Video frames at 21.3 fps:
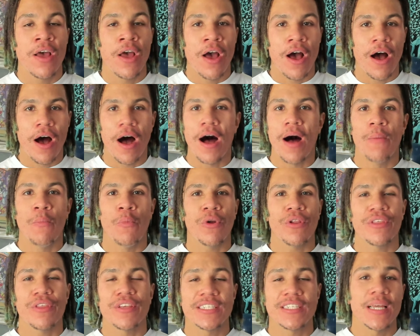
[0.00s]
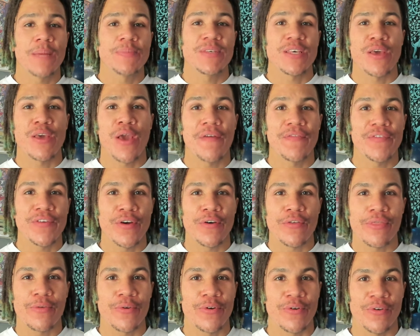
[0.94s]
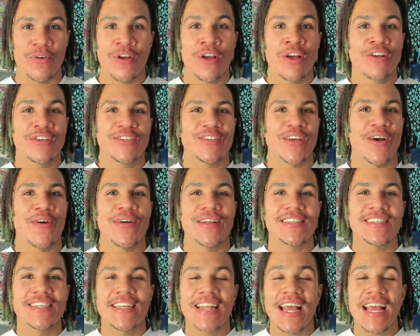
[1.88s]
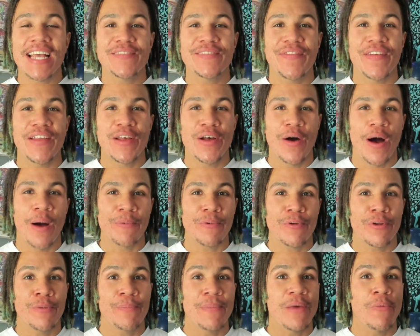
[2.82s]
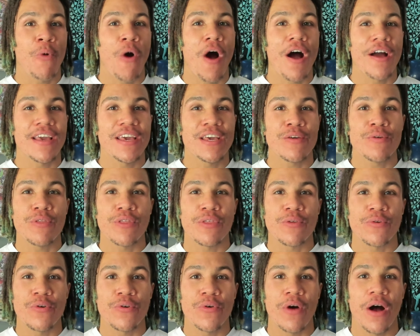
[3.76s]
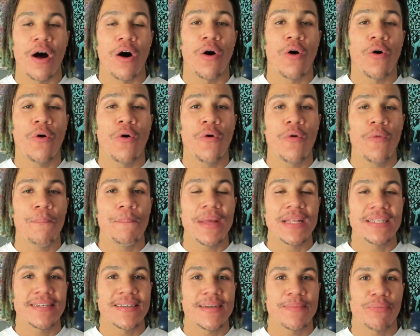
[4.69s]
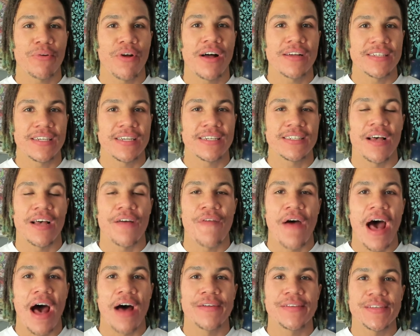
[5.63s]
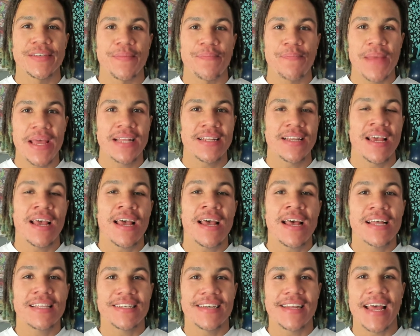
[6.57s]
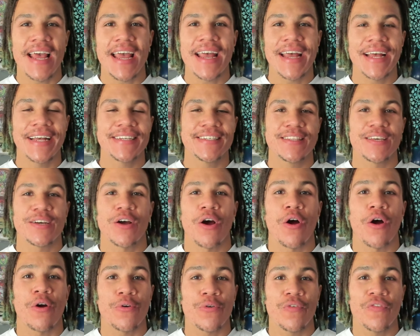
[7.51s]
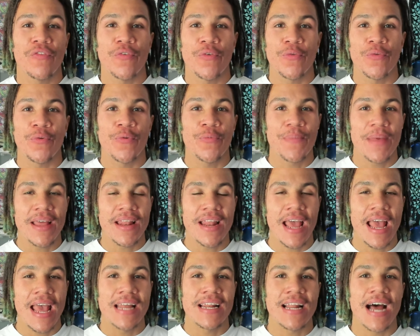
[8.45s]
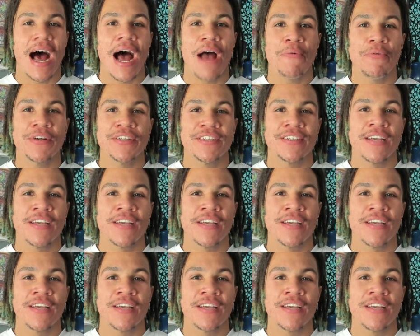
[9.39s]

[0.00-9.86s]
What are the steps that you have to go through? So in today's video, I'm going to be walking you through a whole minting process of how to mint. Today is the Karufuru mint, and I was